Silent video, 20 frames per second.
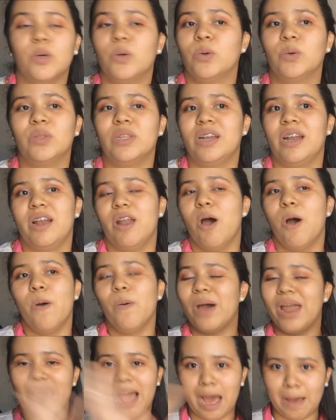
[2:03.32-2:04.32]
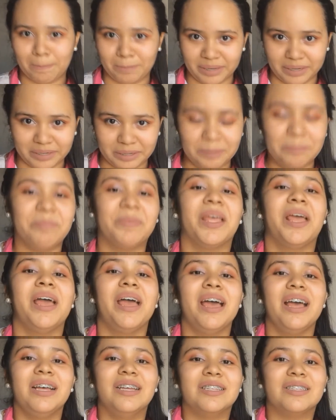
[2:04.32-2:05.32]
You didn't know what happened.
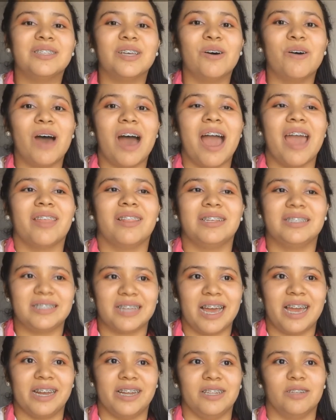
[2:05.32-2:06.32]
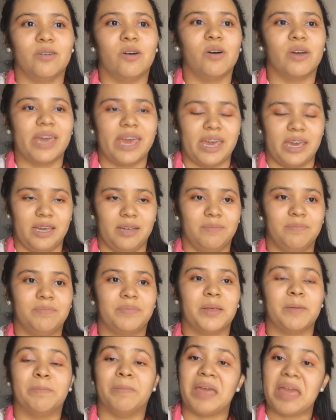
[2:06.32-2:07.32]
So I decided, okay,
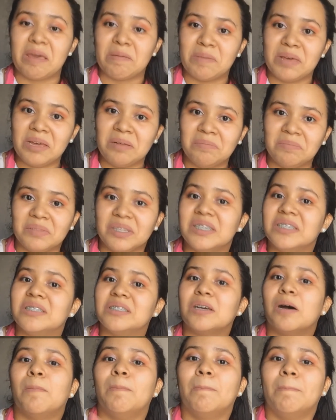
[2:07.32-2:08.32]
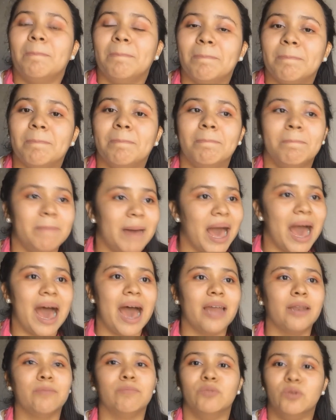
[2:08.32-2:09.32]
maybe it's some
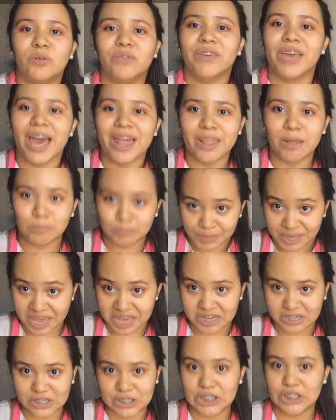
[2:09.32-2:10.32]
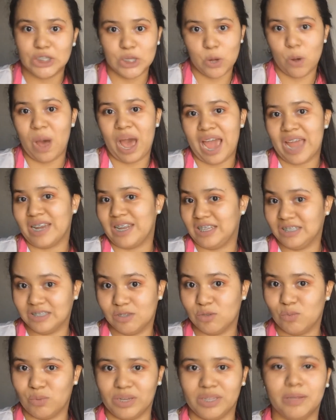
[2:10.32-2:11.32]
bad movie adaptation, so I
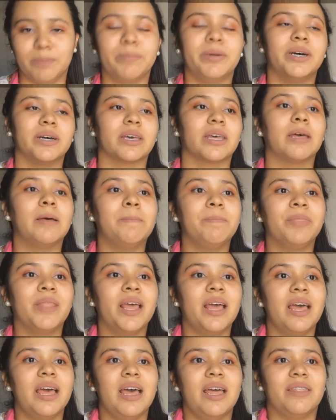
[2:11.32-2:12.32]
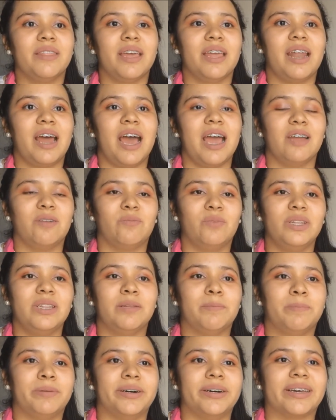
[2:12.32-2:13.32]
need to read the book. Then I
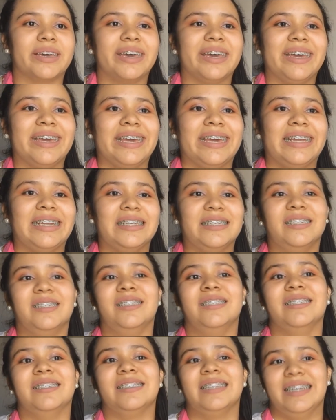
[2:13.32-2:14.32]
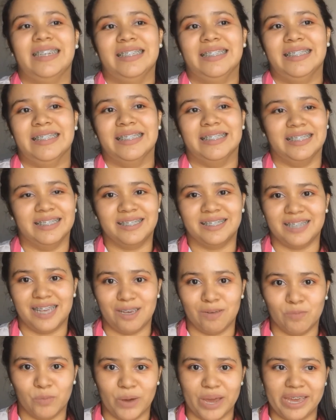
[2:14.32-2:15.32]
read the book and it just ended the
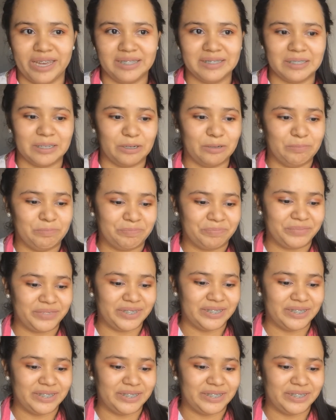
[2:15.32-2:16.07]
same way. So